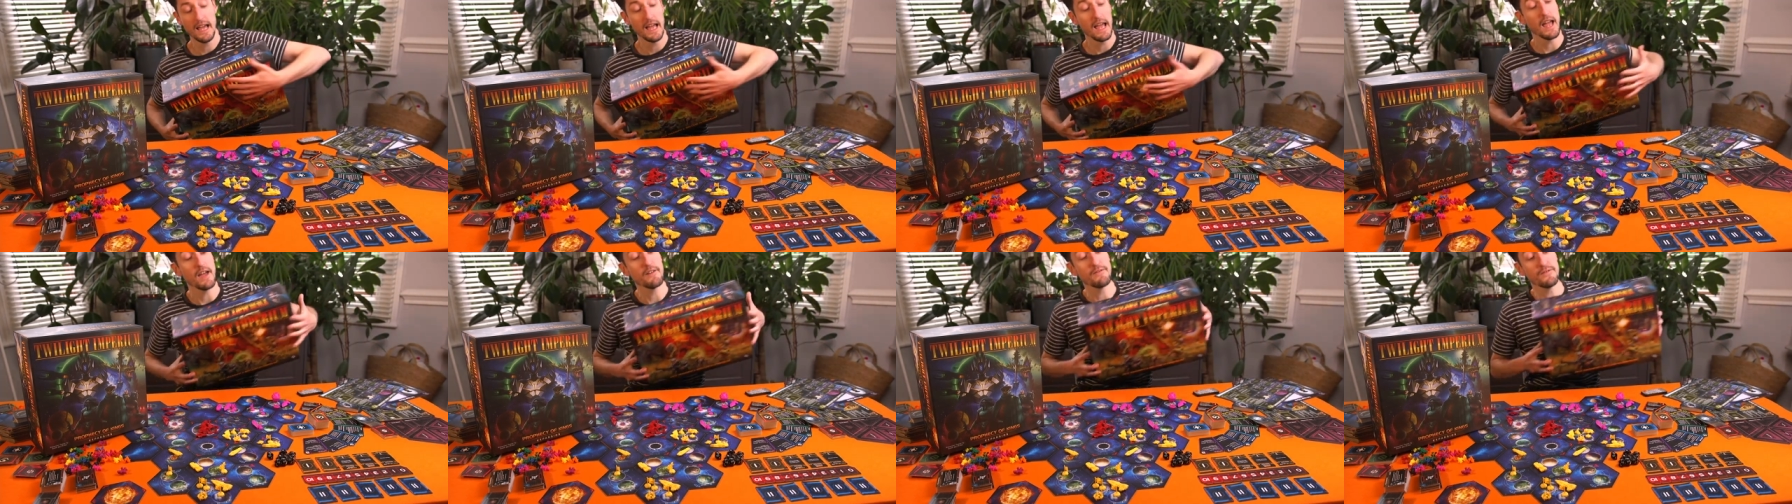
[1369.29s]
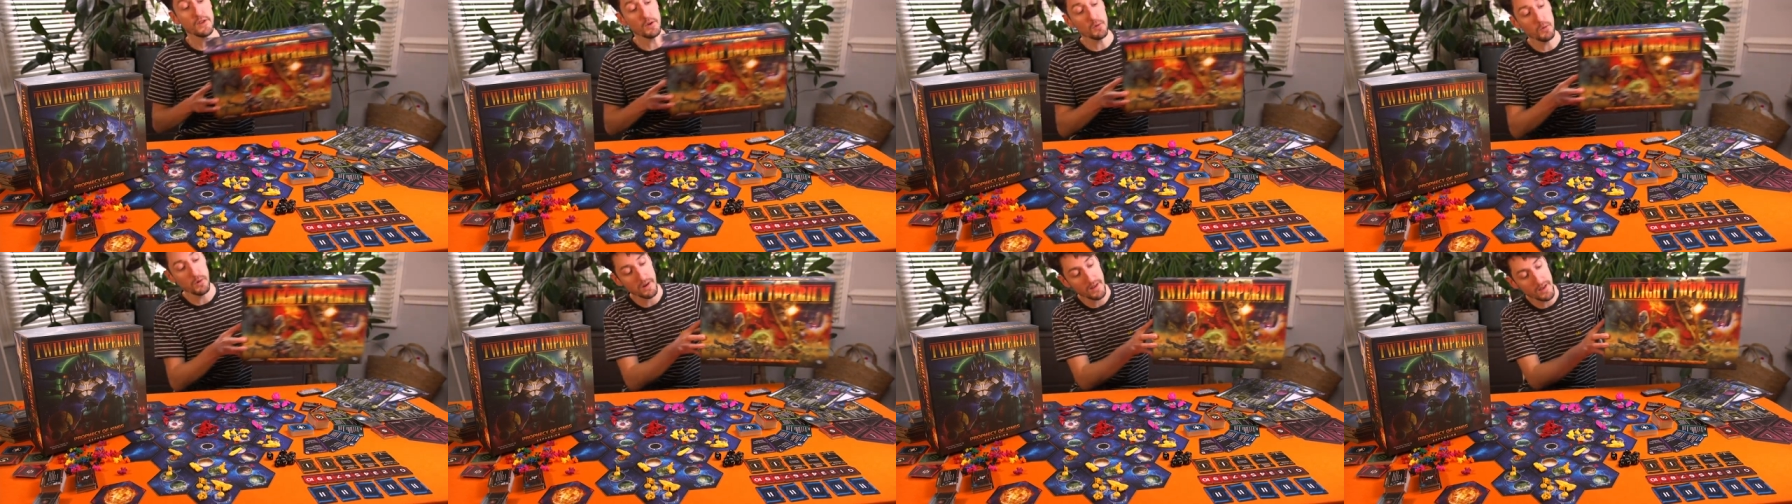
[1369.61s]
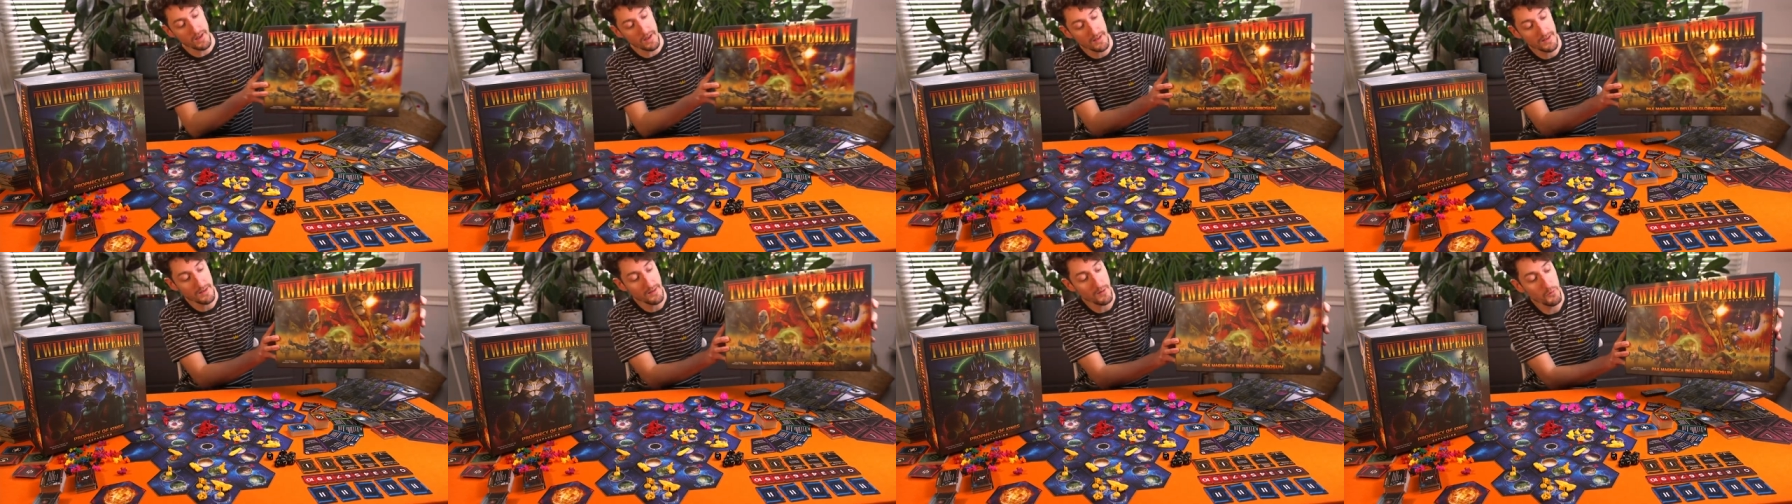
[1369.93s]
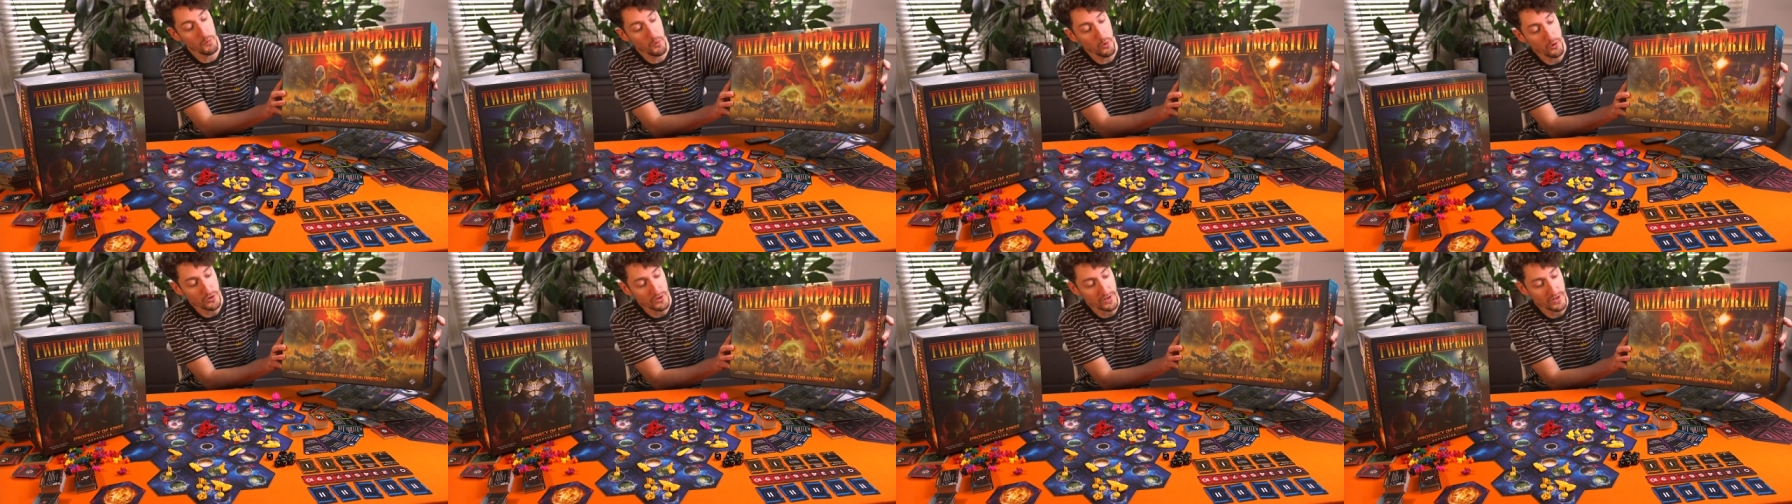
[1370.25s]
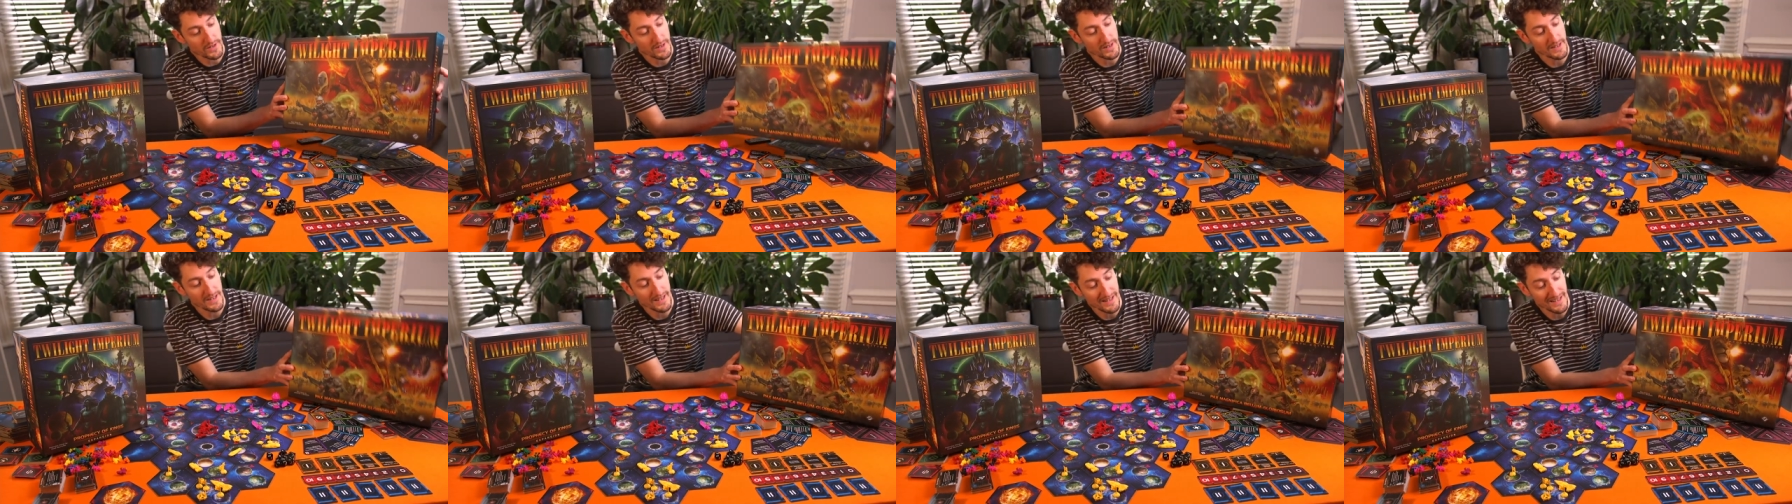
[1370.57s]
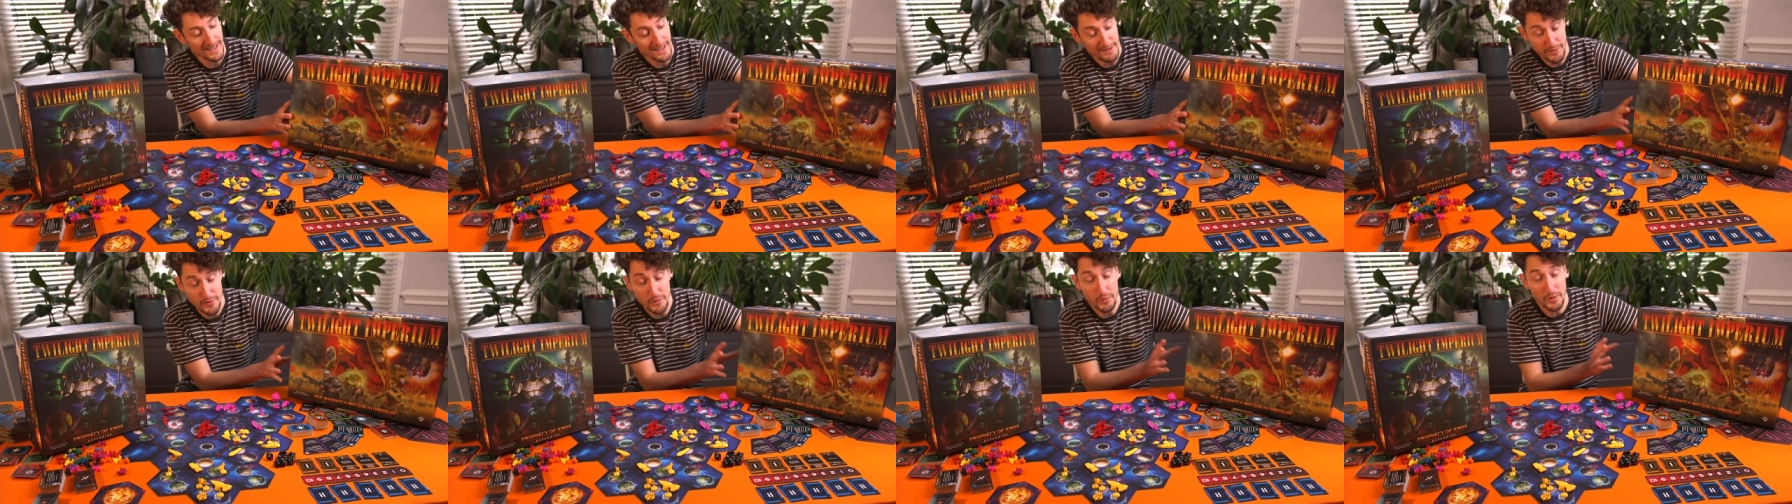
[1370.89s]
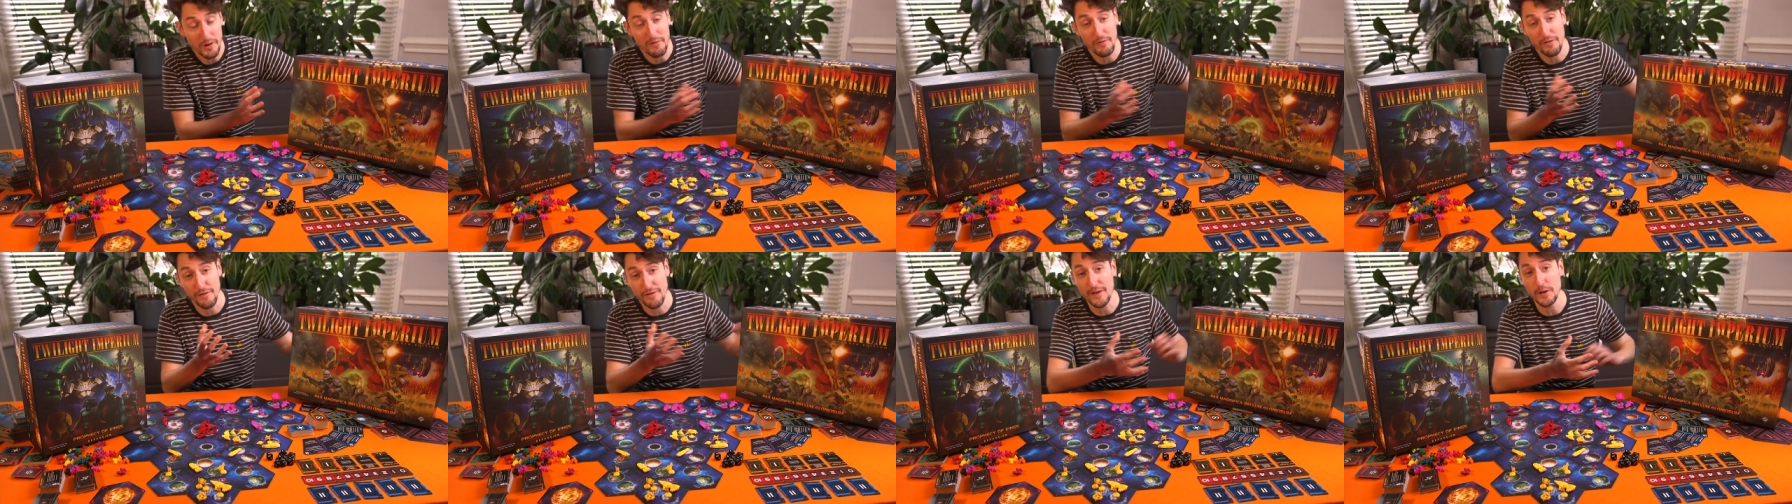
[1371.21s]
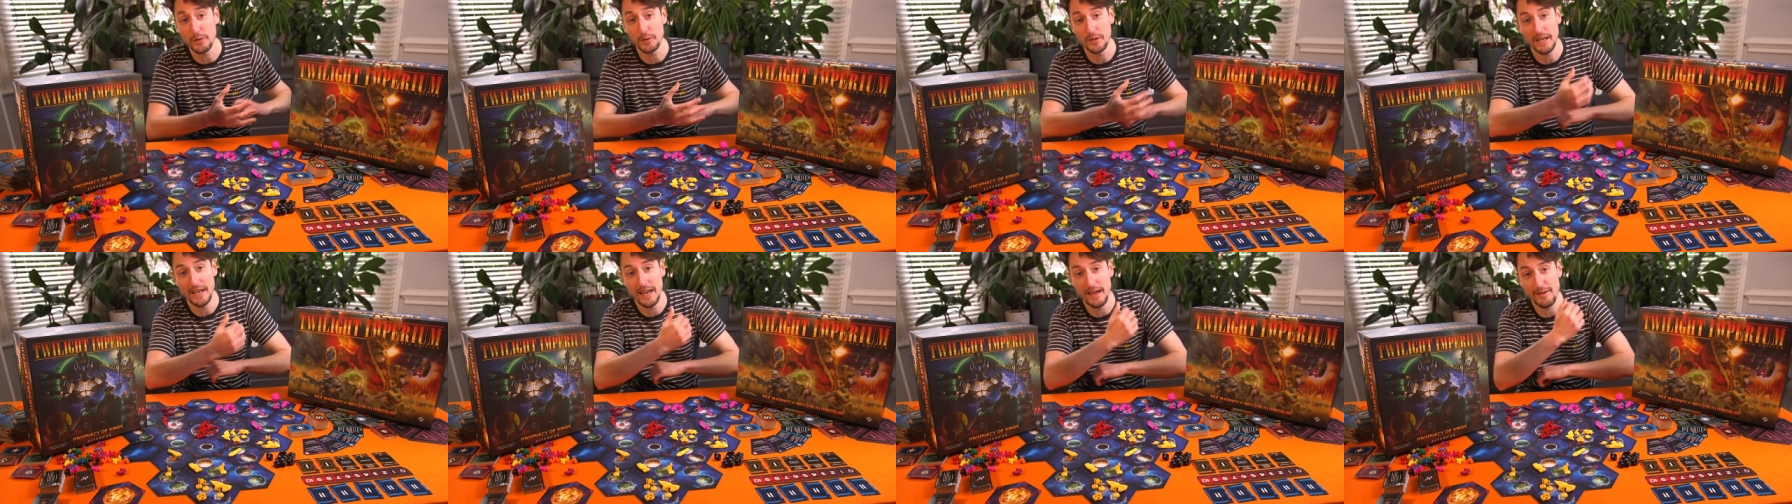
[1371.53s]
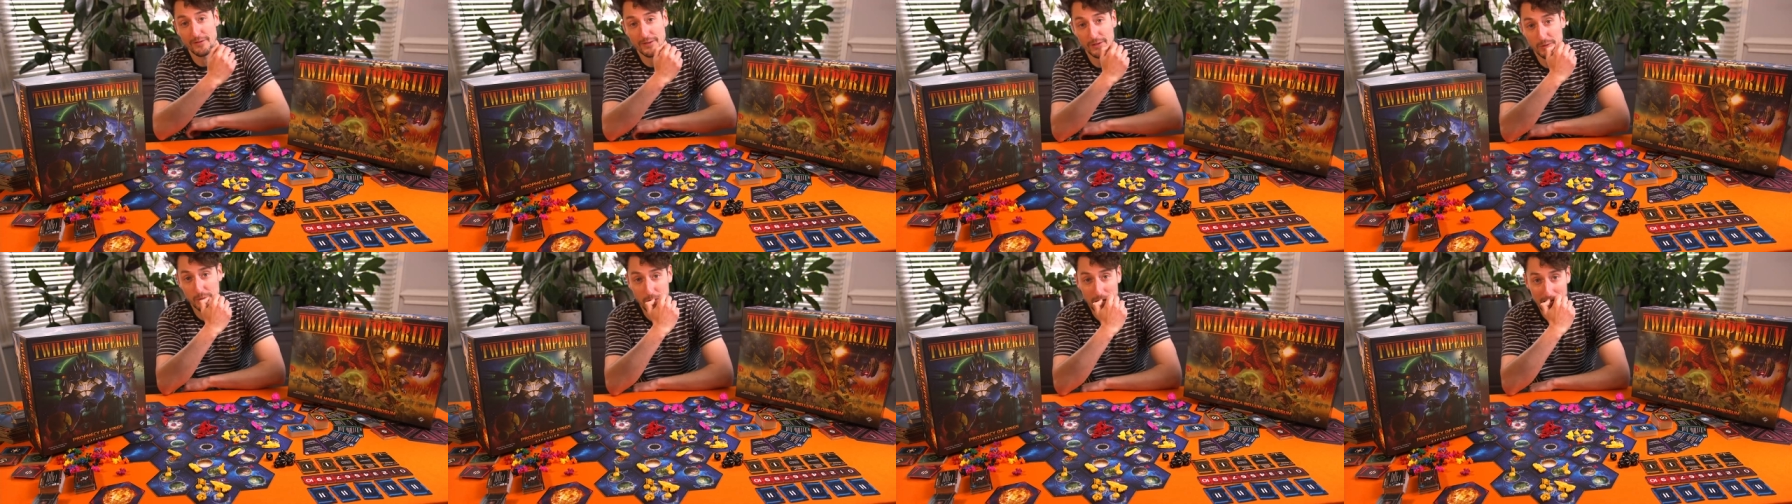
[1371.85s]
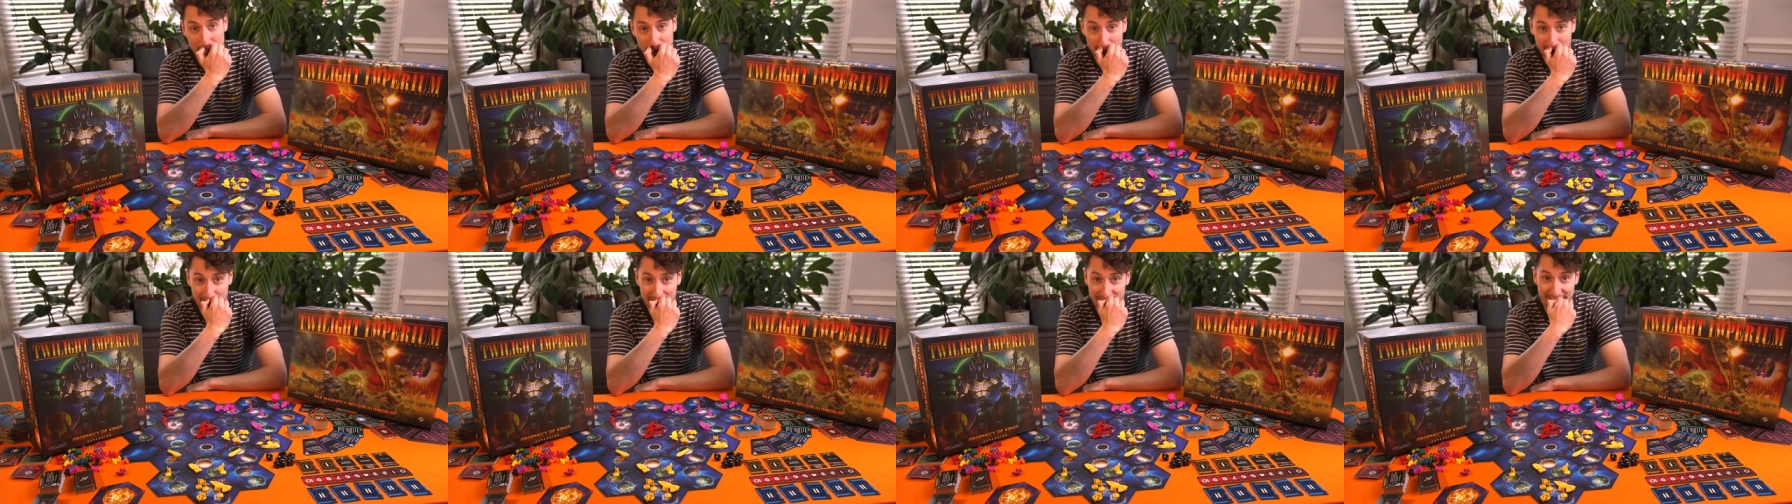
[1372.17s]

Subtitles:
If you want to watch, if you want to feel the love as well,